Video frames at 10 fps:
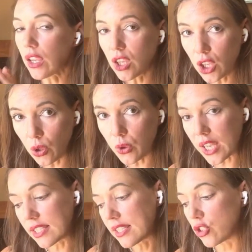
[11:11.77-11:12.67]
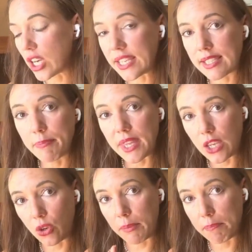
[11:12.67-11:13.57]
you can suggest something,
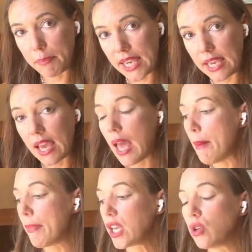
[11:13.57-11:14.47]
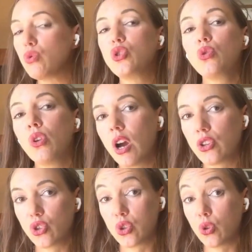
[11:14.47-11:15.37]
you can be, but you do
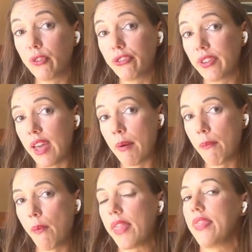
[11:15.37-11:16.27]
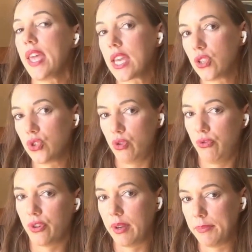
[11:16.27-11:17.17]
not do for them what they can do
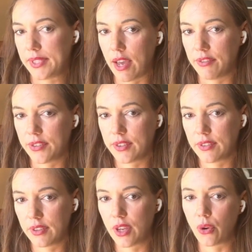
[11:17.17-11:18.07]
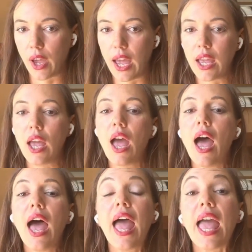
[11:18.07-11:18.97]
for themselves, okay?
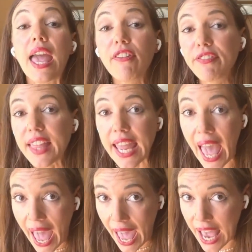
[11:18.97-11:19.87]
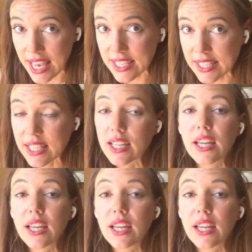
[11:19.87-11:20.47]
If they ask,